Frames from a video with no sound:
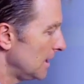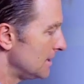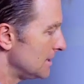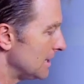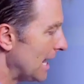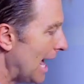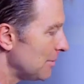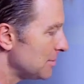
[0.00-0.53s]

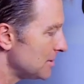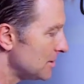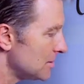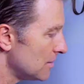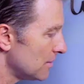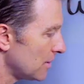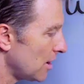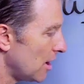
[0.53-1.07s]
It's the
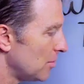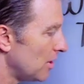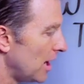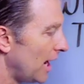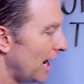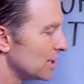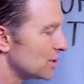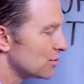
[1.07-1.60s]
absence of
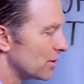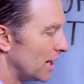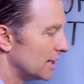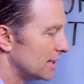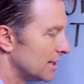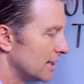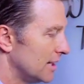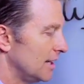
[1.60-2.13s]

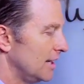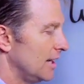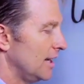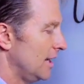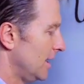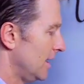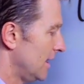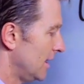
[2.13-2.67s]
carbohydrate
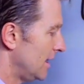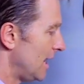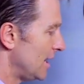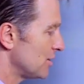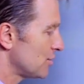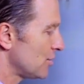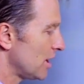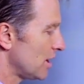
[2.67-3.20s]

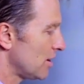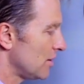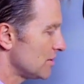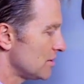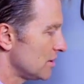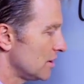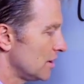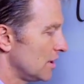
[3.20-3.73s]
that
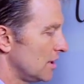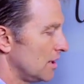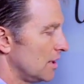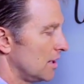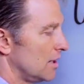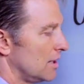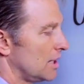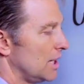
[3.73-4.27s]
triggers
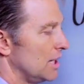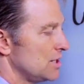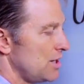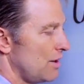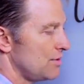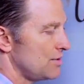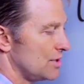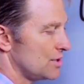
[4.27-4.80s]

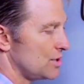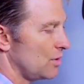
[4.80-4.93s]
ketosis.